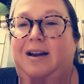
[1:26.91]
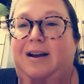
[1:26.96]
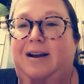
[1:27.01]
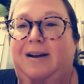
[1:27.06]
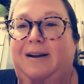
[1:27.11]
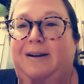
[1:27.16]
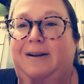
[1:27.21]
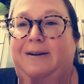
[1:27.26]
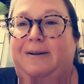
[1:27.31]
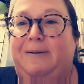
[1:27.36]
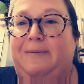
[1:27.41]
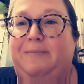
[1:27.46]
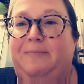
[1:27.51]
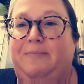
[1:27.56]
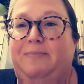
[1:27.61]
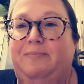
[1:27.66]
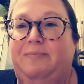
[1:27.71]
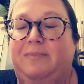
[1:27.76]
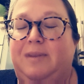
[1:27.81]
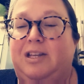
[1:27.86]

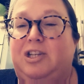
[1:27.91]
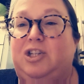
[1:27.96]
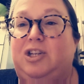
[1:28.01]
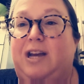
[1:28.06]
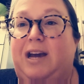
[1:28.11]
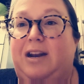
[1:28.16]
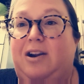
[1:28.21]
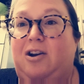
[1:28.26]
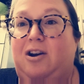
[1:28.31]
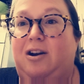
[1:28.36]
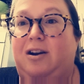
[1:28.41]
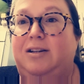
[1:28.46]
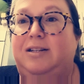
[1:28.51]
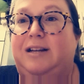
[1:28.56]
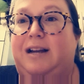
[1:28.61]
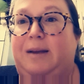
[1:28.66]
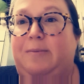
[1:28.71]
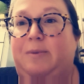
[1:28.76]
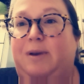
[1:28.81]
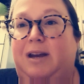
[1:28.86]
she had a hard
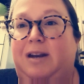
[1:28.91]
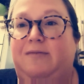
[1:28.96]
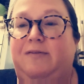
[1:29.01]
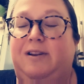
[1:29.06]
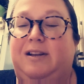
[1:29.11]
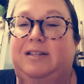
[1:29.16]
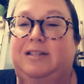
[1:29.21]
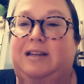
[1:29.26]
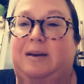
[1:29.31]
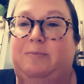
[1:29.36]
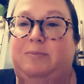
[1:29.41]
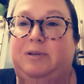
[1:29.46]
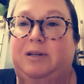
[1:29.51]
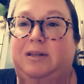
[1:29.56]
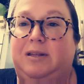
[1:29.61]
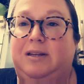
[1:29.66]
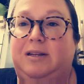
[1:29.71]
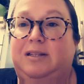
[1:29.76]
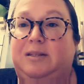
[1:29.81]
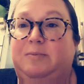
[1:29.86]
time kind of
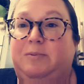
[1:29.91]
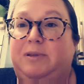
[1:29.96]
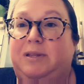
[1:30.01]
accepting this,